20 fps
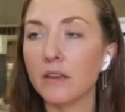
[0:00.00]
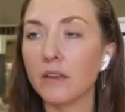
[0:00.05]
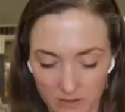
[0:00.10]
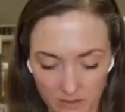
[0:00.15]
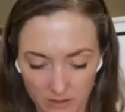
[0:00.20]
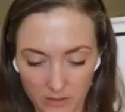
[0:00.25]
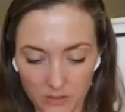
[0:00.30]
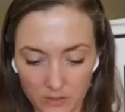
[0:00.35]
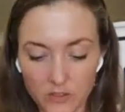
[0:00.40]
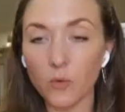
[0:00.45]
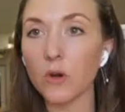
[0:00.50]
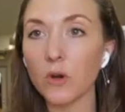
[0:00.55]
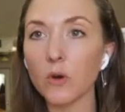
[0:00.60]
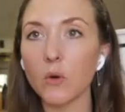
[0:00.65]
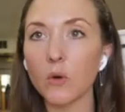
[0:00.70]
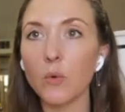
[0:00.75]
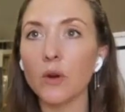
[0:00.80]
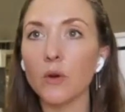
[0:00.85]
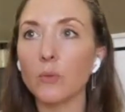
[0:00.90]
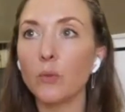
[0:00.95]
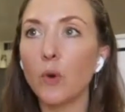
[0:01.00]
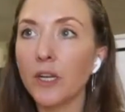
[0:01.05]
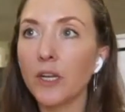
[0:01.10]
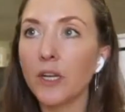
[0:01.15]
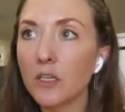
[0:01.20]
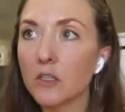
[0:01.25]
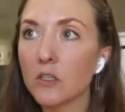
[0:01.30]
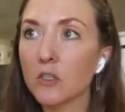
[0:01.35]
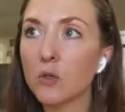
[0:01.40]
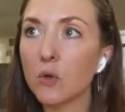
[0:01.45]
So we're
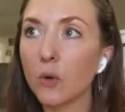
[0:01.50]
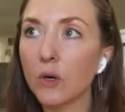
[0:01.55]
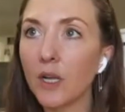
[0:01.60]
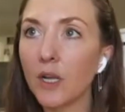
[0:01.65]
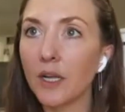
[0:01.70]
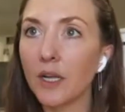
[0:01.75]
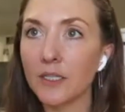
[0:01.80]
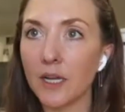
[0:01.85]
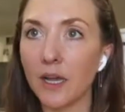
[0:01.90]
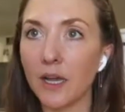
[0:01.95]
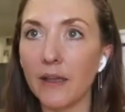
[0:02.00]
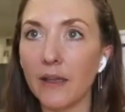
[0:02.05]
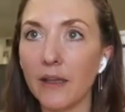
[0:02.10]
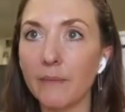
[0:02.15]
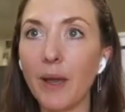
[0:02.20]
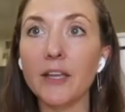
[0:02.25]
running short on time.